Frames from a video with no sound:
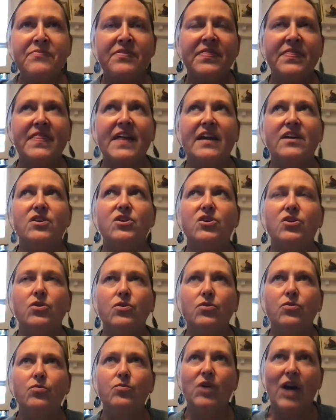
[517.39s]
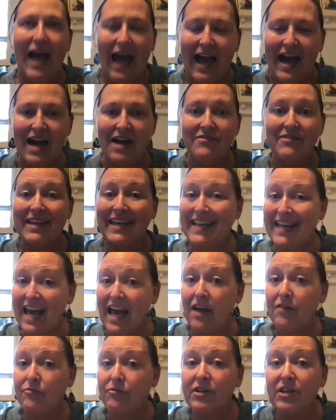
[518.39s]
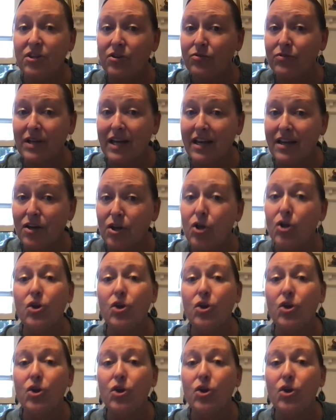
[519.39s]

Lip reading: that you will have in every unit,